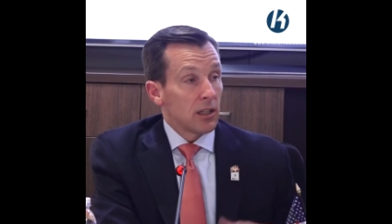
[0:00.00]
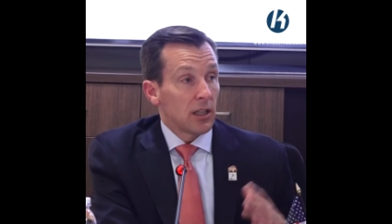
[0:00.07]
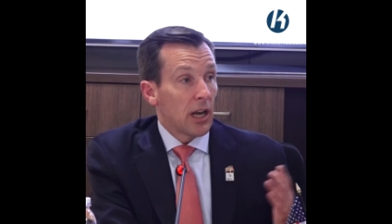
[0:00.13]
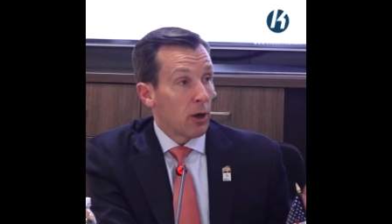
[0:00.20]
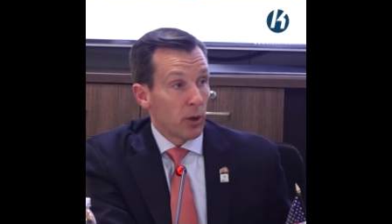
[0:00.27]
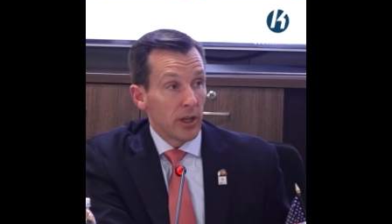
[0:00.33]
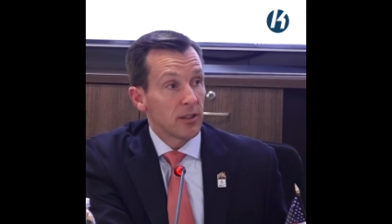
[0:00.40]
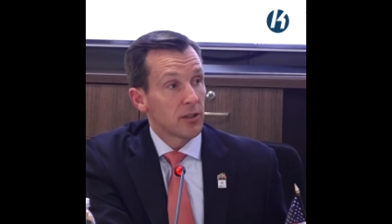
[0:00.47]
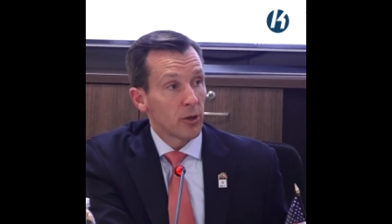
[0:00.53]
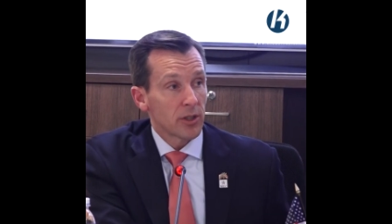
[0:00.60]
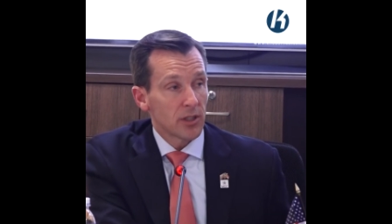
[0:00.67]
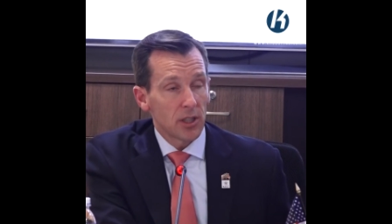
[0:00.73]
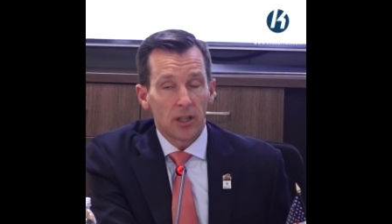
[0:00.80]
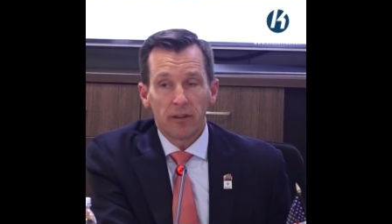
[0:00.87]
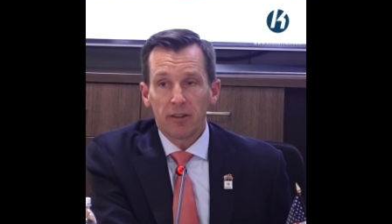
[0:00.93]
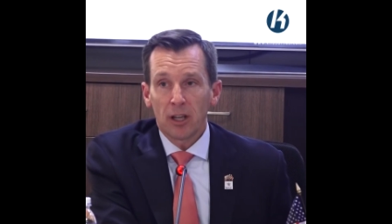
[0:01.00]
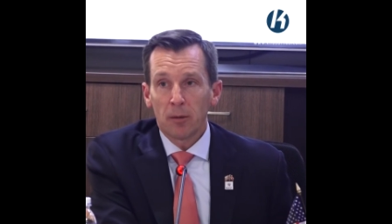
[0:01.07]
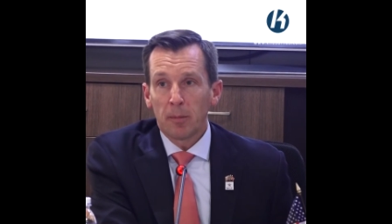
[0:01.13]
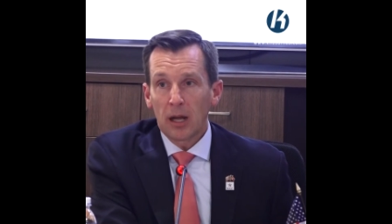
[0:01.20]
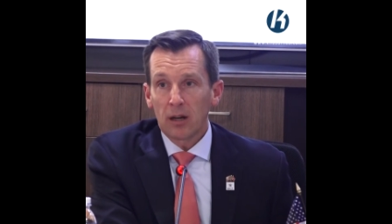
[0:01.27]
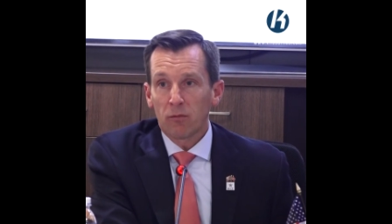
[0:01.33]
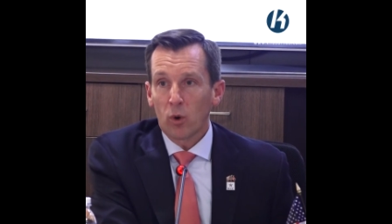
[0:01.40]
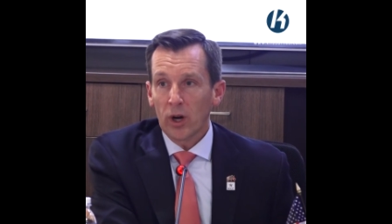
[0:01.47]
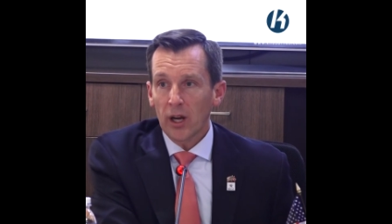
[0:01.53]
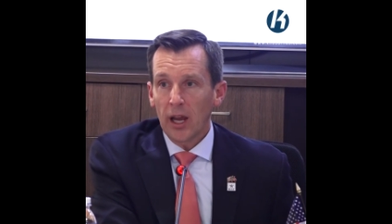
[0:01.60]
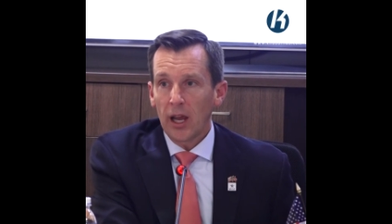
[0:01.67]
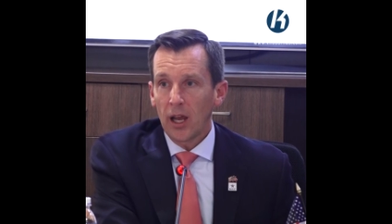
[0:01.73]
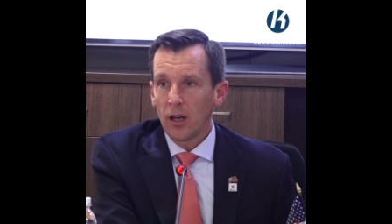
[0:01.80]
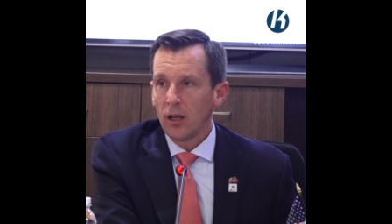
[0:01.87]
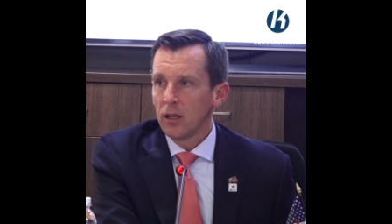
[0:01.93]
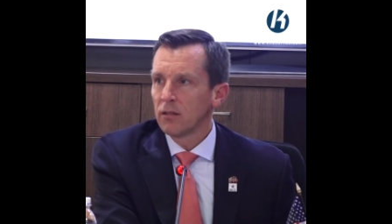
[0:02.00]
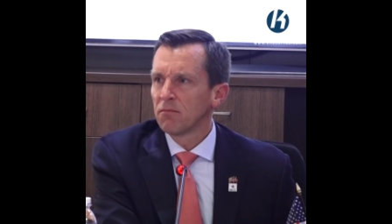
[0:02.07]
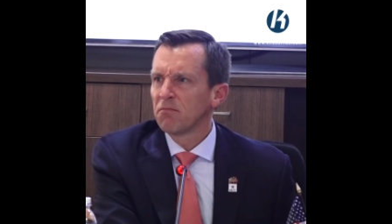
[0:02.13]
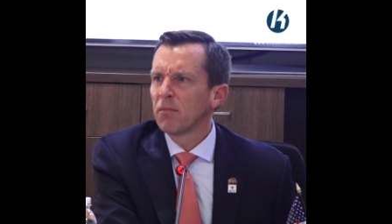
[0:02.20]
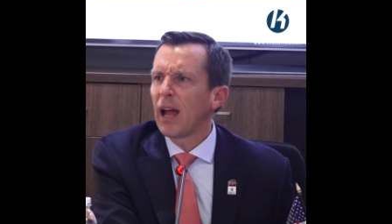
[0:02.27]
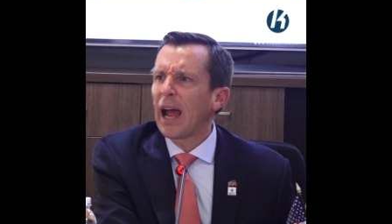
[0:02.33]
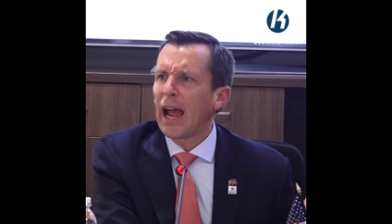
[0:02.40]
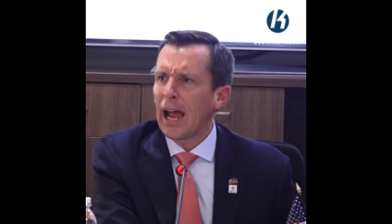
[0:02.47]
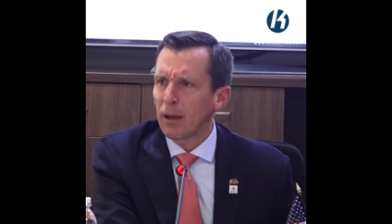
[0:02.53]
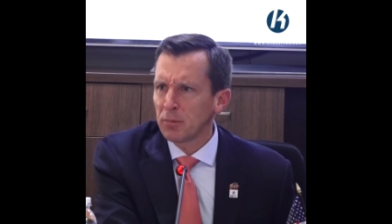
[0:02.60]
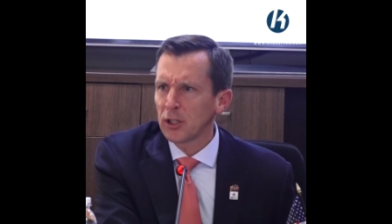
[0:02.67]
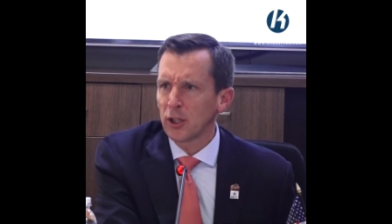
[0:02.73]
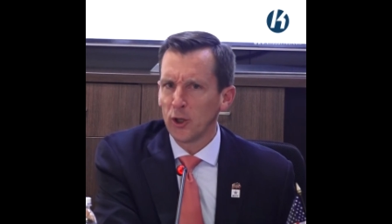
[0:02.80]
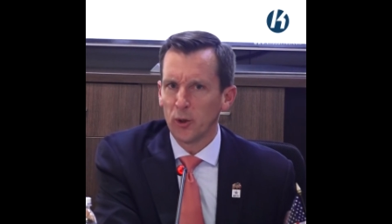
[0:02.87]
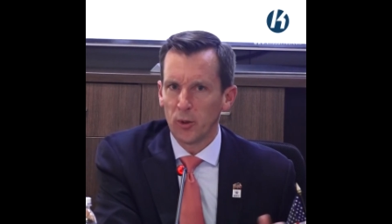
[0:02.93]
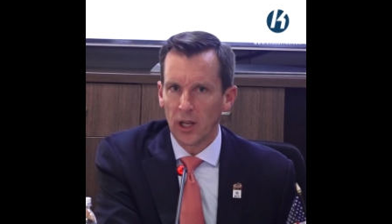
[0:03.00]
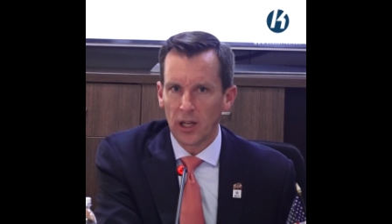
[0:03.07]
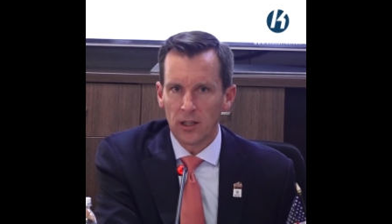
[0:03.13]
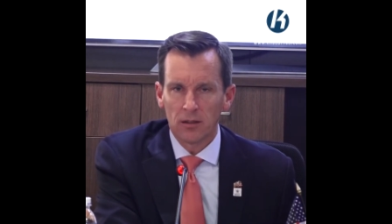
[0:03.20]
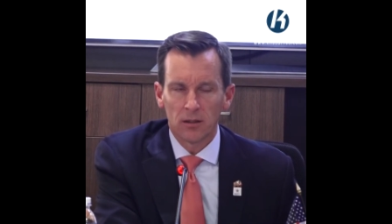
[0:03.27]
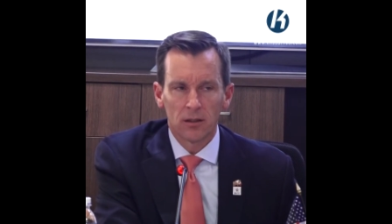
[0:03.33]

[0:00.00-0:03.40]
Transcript: Now, is there a significant amount of work ahead? Absolutely.